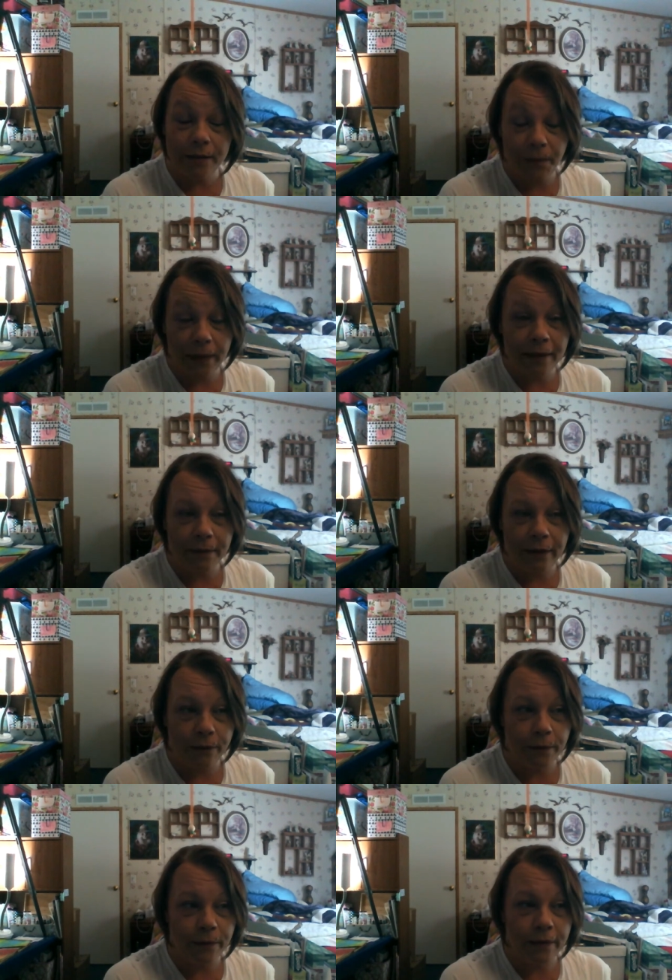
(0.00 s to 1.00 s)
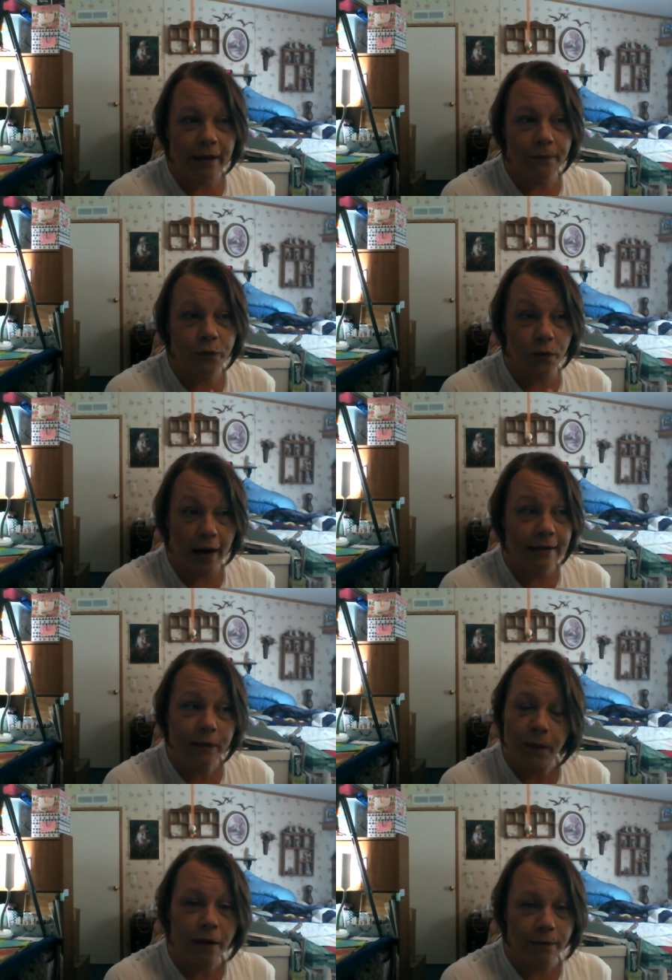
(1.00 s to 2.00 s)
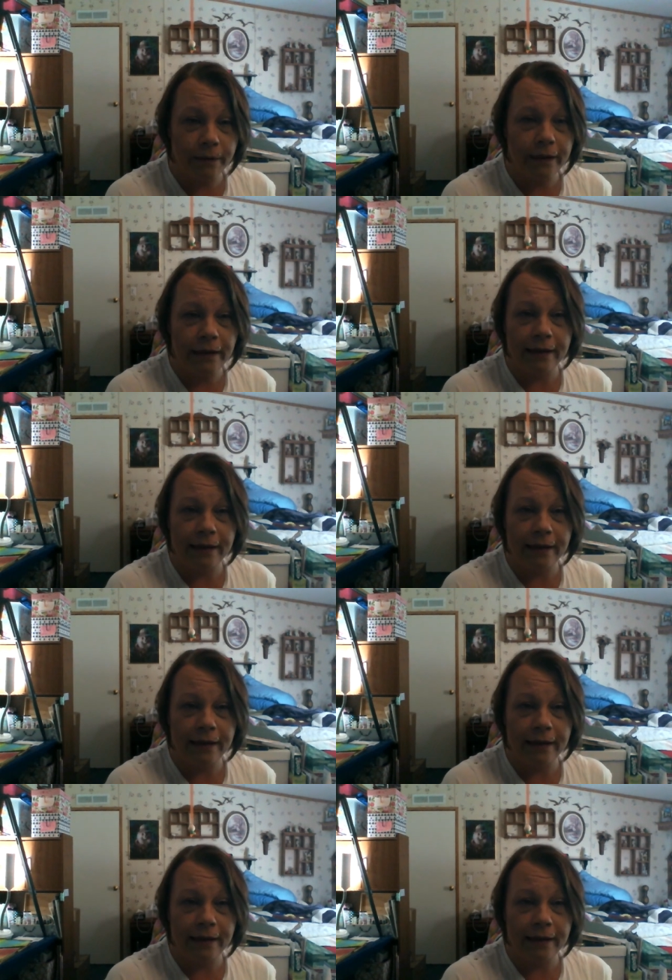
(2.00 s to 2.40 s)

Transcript: this bug in my throat that I'm dry swallowing,